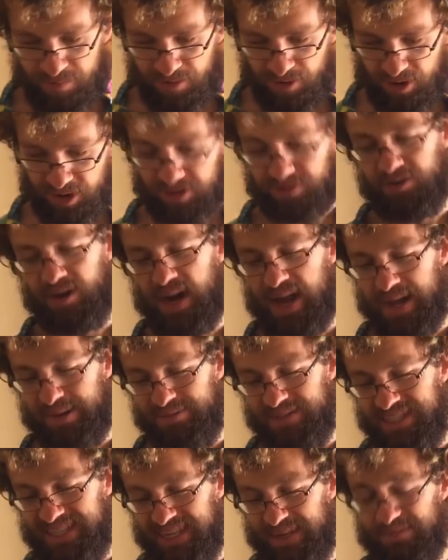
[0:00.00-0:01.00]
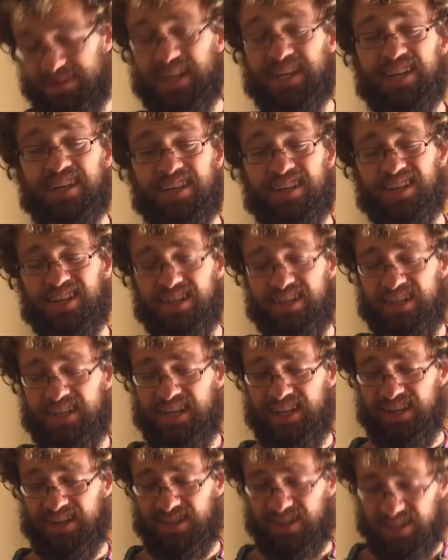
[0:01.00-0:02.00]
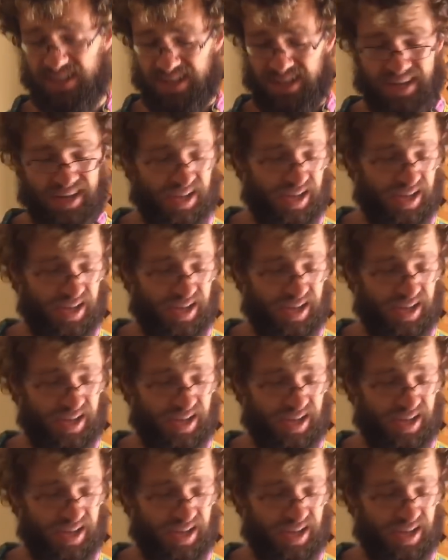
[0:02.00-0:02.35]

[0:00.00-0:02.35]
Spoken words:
for a crab, it seemed like a good deal.